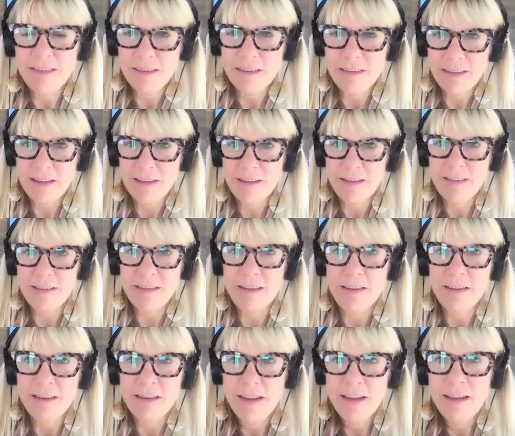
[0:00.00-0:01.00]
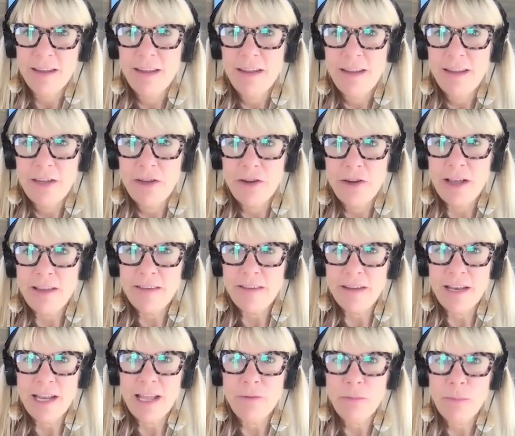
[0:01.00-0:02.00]
to this and you guys
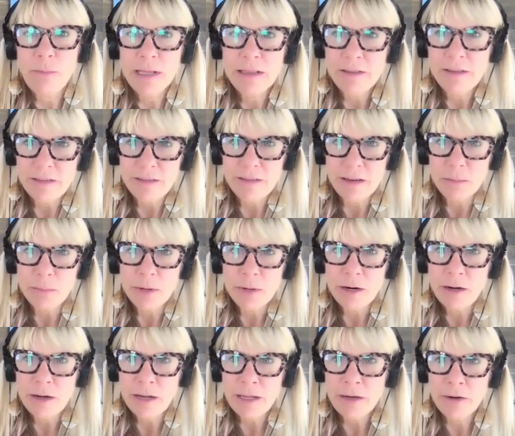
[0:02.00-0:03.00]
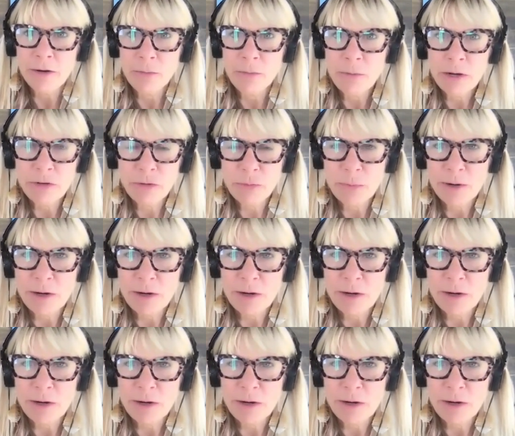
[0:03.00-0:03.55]
can have a big listening party or a watch